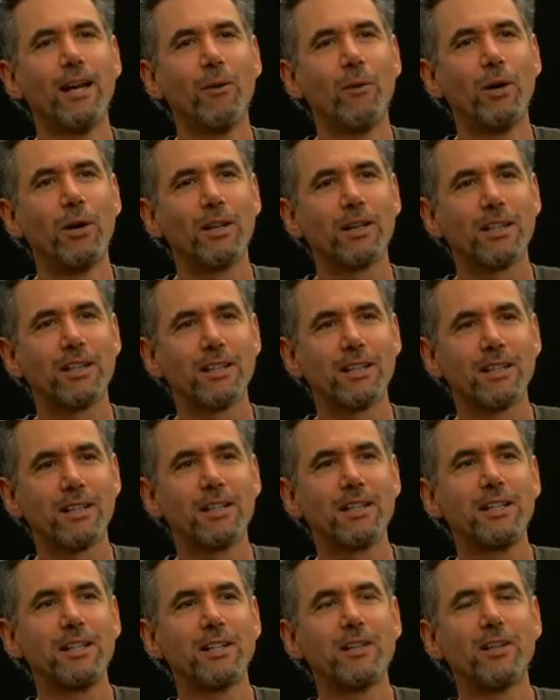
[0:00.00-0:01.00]
Well,
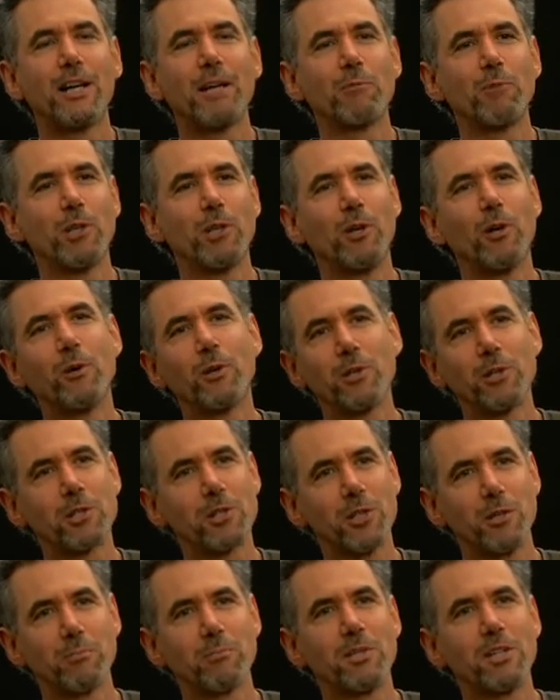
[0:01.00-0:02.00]
conglomerate
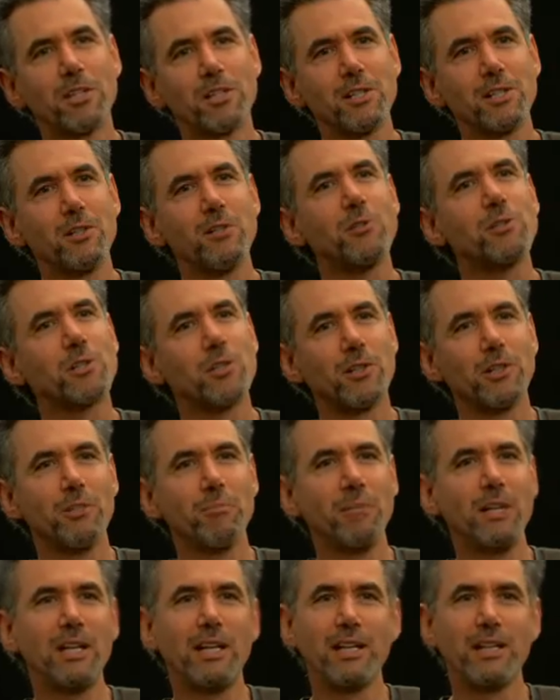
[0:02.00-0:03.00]
ownership doesn't usually
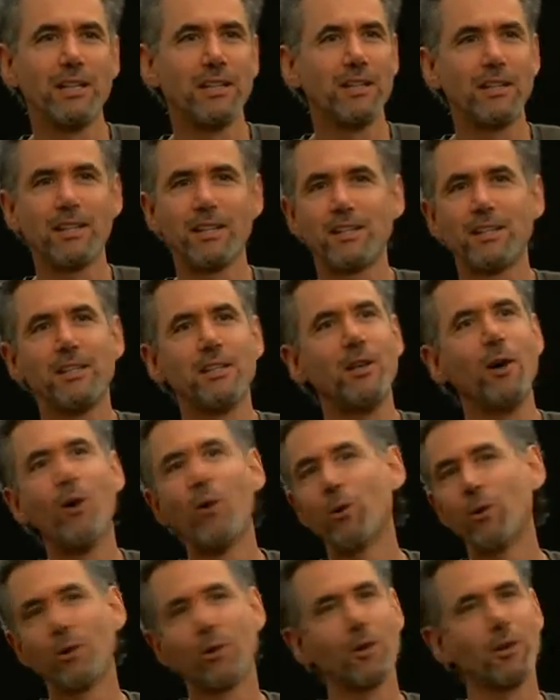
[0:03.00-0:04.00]
mean that the
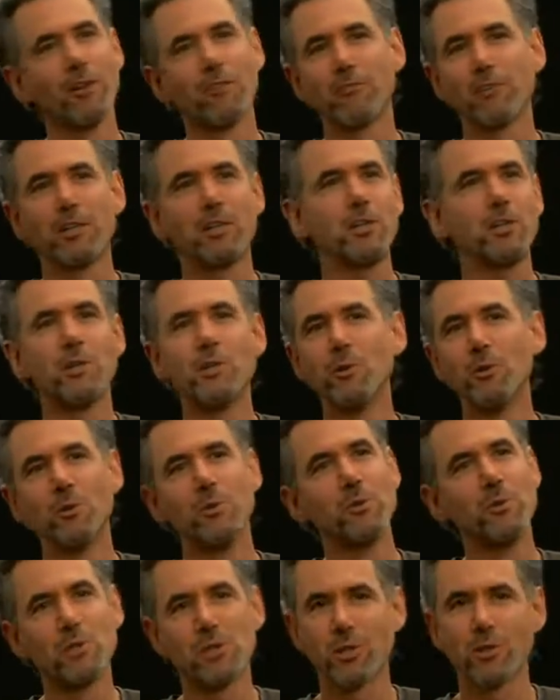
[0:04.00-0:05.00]
owner of a
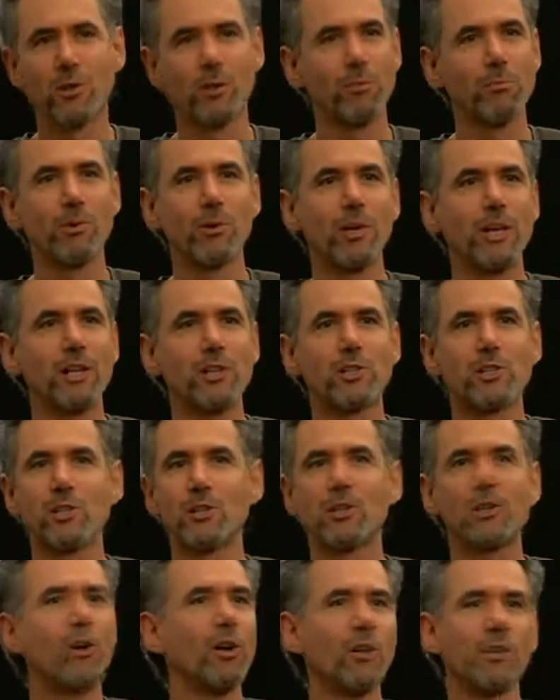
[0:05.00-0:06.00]
huge
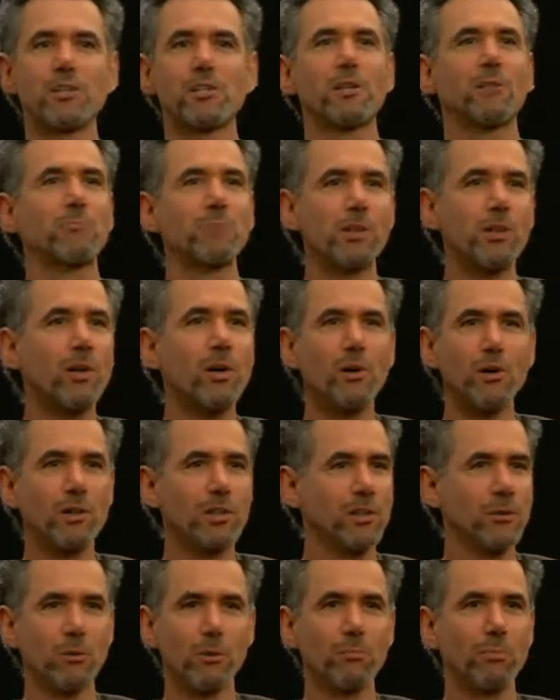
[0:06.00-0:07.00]
corporation calls up the
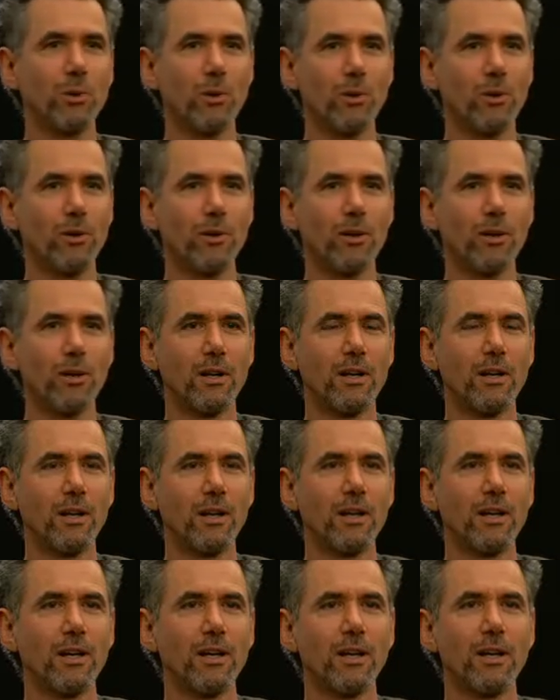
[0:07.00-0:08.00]
lowly reporter.
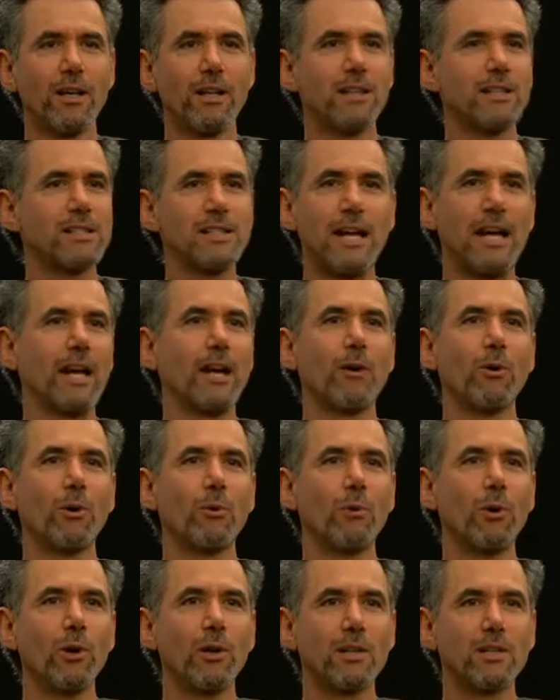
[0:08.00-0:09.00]
That's not how it
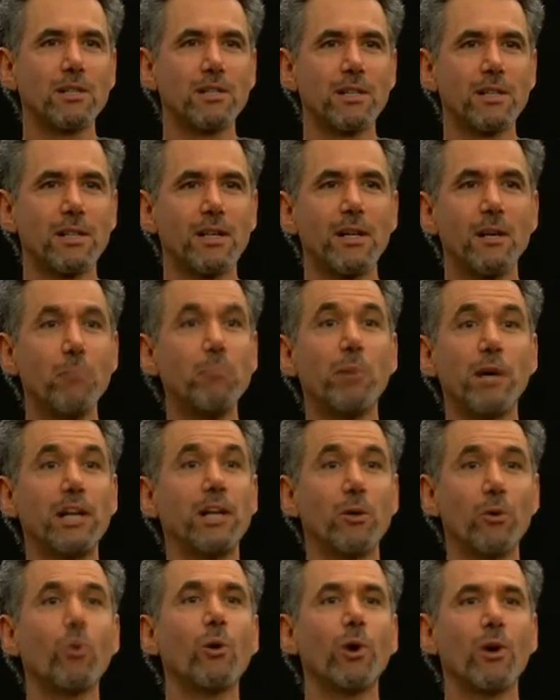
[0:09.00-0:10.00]
works, but
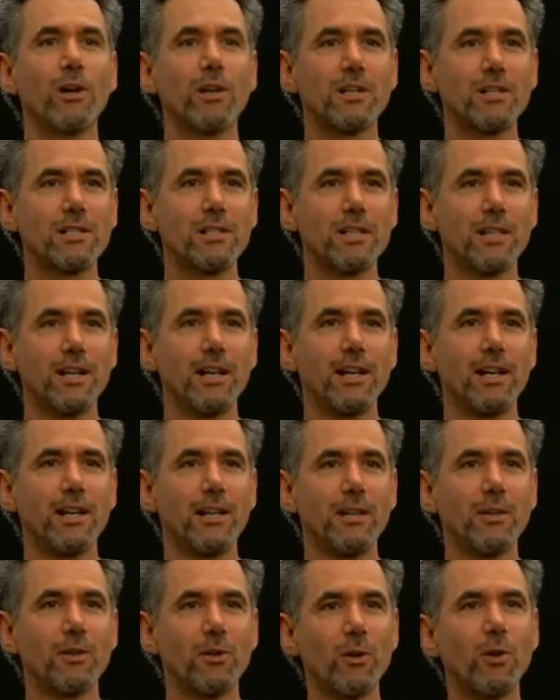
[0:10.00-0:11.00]
it works.
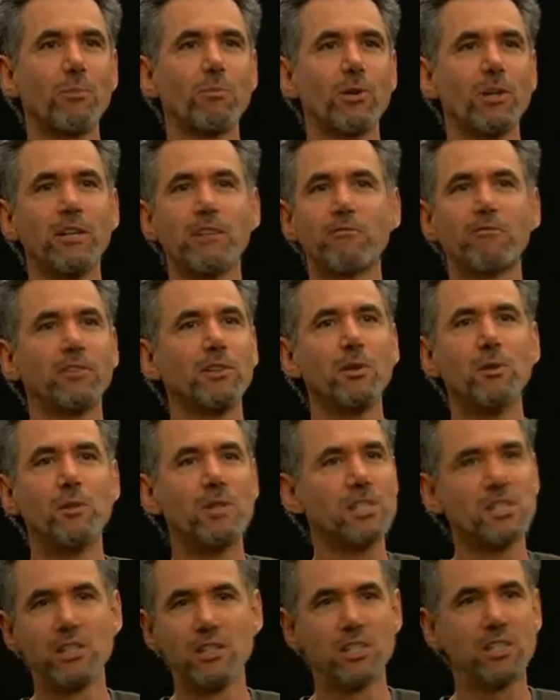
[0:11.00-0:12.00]
The corporate
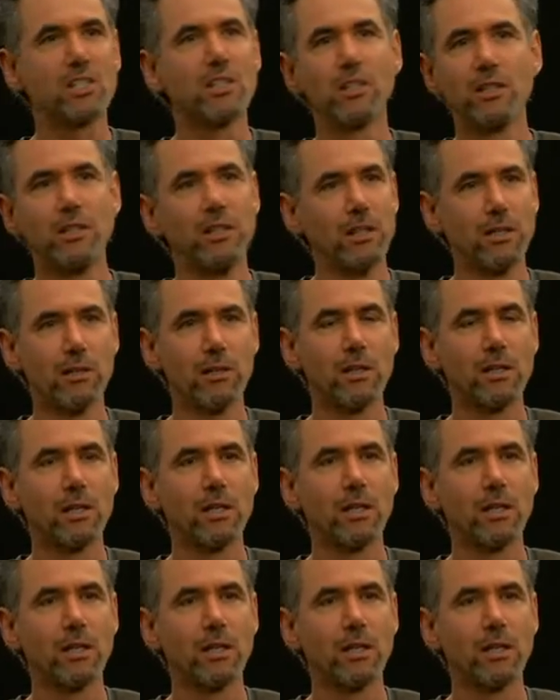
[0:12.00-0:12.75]
influence is clear.